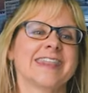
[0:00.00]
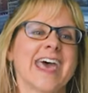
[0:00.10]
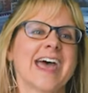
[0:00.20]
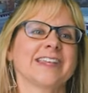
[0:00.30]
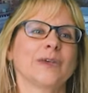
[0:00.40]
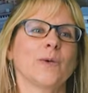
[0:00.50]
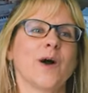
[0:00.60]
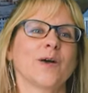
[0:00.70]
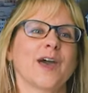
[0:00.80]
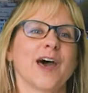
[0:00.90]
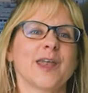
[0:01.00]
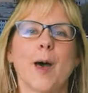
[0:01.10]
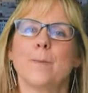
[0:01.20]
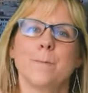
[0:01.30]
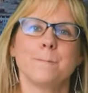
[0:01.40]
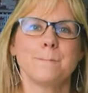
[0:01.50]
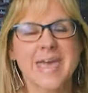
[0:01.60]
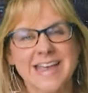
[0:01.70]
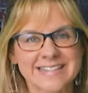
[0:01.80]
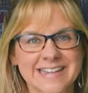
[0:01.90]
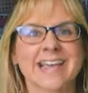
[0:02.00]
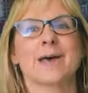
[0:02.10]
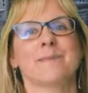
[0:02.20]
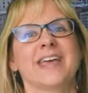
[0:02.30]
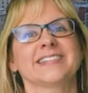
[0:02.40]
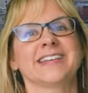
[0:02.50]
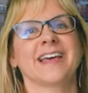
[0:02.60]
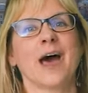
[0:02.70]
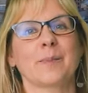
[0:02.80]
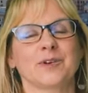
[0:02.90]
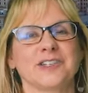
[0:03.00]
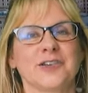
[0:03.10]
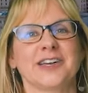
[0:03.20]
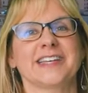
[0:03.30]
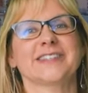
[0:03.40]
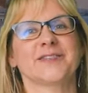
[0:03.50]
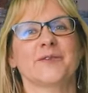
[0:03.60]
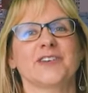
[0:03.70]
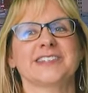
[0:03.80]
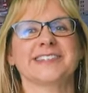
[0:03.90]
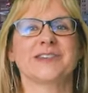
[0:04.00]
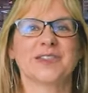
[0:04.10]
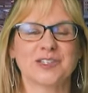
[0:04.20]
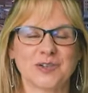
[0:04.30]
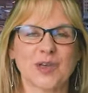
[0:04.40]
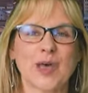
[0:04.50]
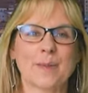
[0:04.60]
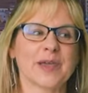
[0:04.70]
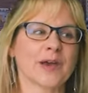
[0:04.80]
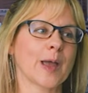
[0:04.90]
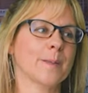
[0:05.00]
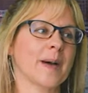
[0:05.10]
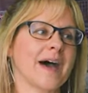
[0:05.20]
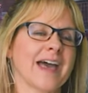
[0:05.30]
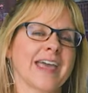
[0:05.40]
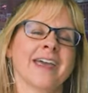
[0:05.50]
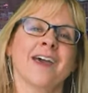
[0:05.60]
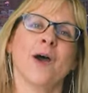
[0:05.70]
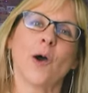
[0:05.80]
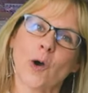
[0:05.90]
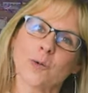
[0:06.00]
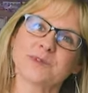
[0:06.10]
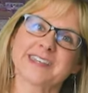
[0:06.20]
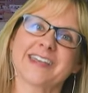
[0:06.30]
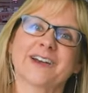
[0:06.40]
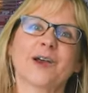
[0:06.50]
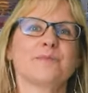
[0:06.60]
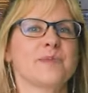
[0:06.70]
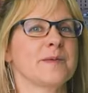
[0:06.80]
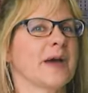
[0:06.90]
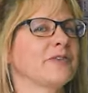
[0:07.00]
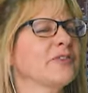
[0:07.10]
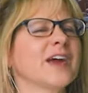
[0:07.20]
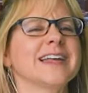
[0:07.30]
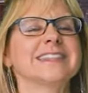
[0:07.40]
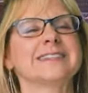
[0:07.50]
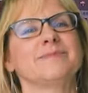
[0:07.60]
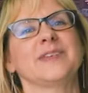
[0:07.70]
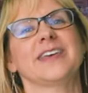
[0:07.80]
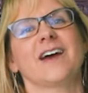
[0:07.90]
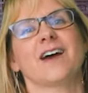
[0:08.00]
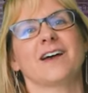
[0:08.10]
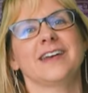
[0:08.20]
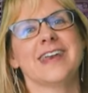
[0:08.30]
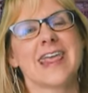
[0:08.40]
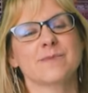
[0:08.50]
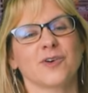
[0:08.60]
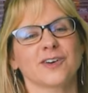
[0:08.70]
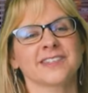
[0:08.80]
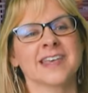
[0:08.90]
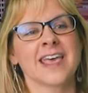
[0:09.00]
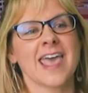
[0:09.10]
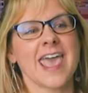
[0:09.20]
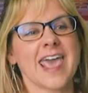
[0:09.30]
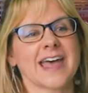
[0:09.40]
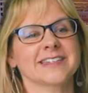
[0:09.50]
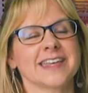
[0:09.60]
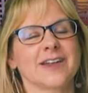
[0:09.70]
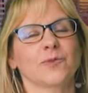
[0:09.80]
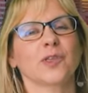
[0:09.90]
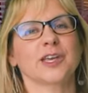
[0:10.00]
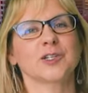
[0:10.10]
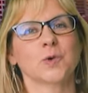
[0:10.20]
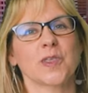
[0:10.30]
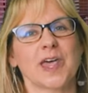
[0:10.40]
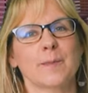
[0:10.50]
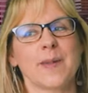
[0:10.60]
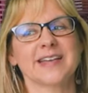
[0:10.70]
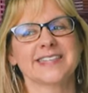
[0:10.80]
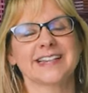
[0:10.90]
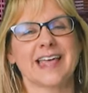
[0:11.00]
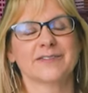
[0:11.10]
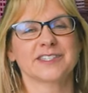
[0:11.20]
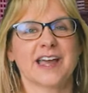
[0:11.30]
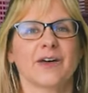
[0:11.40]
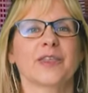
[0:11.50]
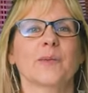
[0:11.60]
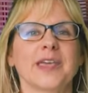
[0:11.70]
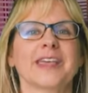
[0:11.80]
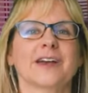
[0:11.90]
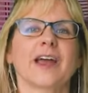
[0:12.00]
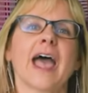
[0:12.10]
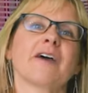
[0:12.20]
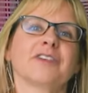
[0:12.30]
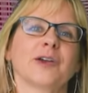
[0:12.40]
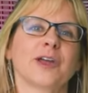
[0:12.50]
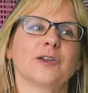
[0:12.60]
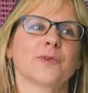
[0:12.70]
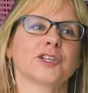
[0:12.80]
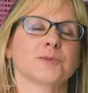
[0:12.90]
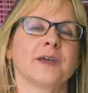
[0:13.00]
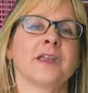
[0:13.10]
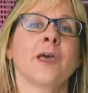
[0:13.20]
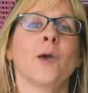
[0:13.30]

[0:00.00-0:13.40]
that you all got amazing, amazing opportunities from VCU that you could come here and buy homes here, be my friends, be our neighbors, and really enjoy that amazing lifestyle that we have here in Richmond